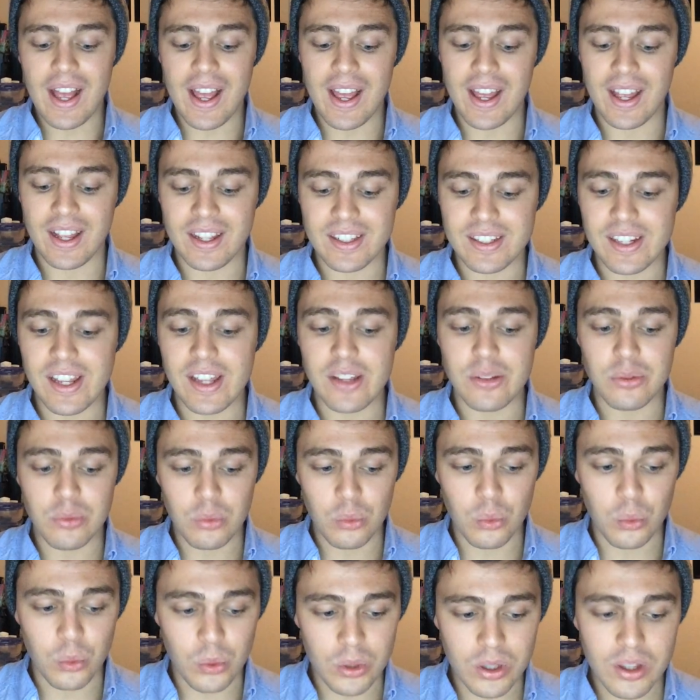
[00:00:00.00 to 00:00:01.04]
And it
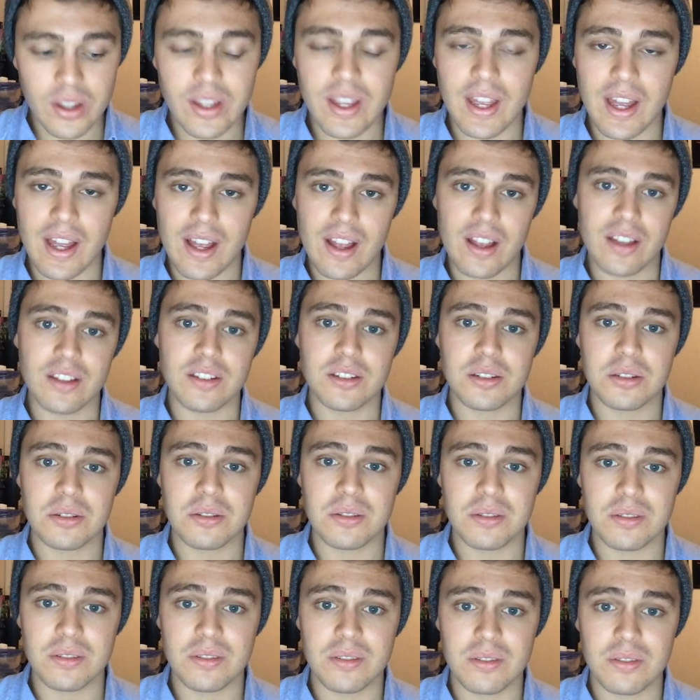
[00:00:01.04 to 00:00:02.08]
really
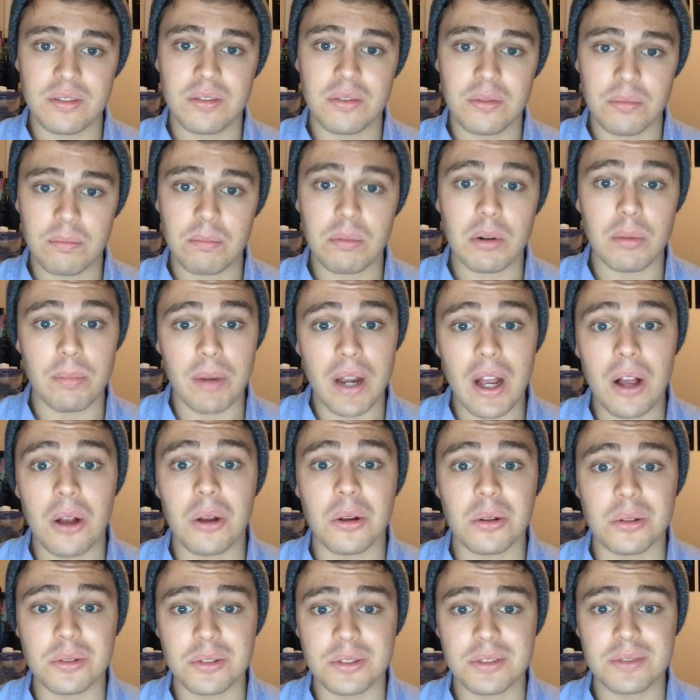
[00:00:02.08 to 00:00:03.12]
has
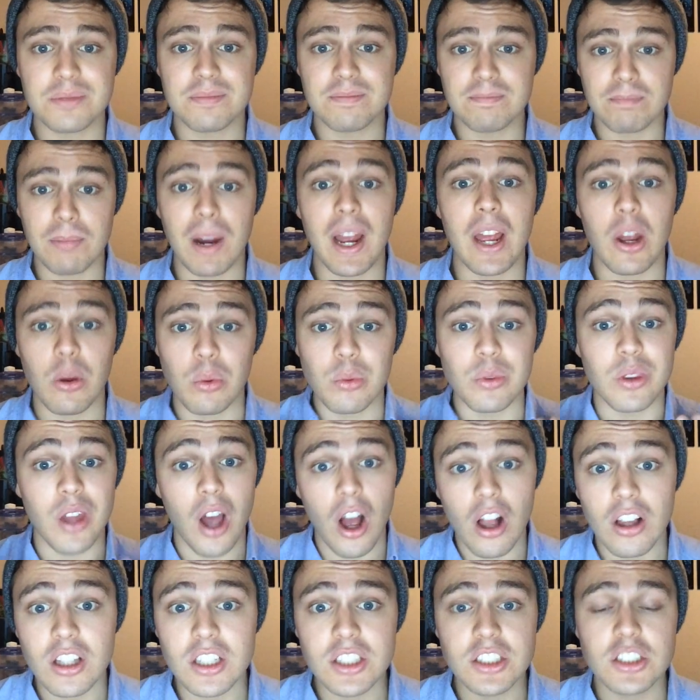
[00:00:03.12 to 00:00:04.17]
propelled my own
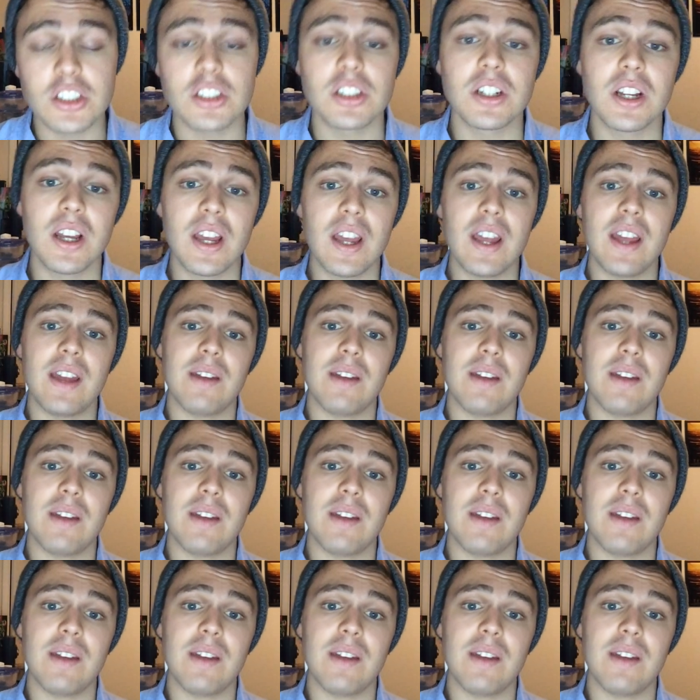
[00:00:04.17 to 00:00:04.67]
knowledge,